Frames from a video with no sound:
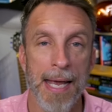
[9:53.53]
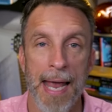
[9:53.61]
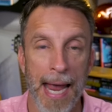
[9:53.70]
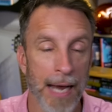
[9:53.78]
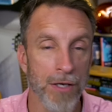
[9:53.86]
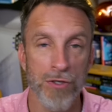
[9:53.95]

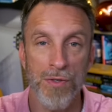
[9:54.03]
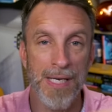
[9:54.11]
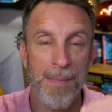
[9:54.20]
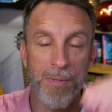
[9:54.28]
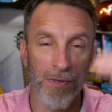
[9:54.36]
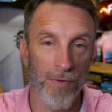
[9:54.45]
And you
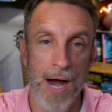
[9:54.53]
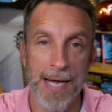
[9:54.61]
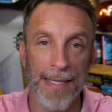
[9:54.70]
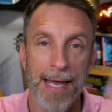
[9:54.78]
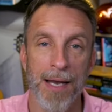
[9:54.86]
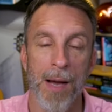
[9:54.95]
keep dividing
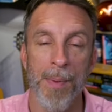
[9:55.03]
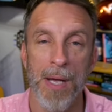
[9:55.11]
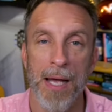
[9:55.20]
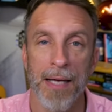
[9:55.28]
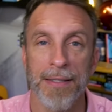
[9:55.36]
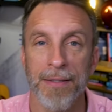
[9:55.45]
that up
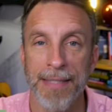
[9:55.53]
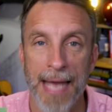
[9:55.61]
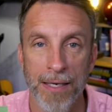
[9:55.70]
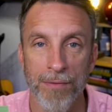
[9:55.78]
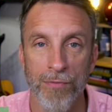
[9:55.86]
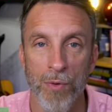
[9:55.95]
until the
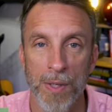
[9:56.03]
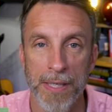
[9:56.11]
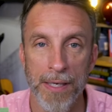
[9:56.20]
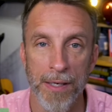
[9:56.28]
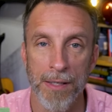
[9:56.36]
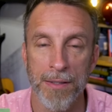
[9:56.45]
end of four
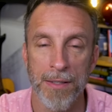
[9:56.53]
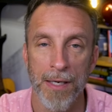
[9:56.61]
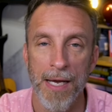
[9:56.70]
years.